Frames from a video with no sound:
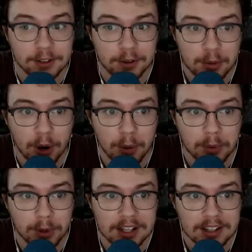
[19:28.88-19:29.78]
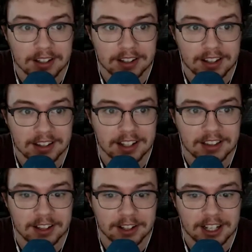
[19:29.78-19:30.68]
Pope or anything. Like they
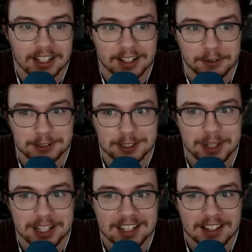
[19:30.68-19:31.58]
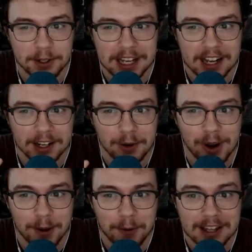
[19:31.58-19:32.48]
thought like it was something that they were getting
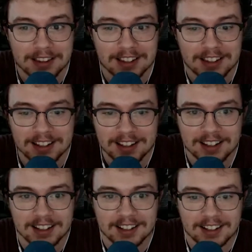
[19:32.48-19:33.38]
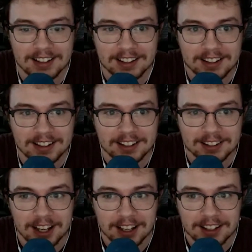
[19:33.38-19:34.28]
away with.
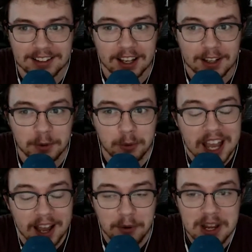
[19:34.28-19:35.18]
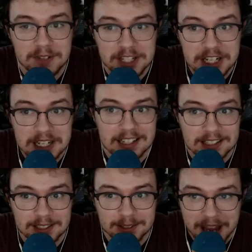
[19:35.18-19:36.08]
like we have
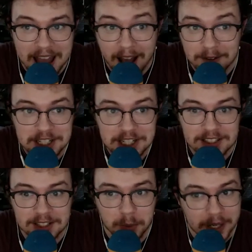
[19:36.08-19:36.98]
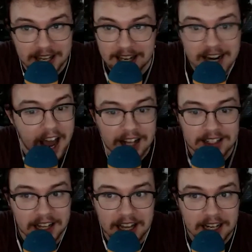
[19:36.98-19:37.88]
Jesus. We have Jesus. We cannot
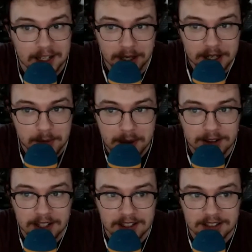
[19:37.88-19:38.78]
tell anybody about this.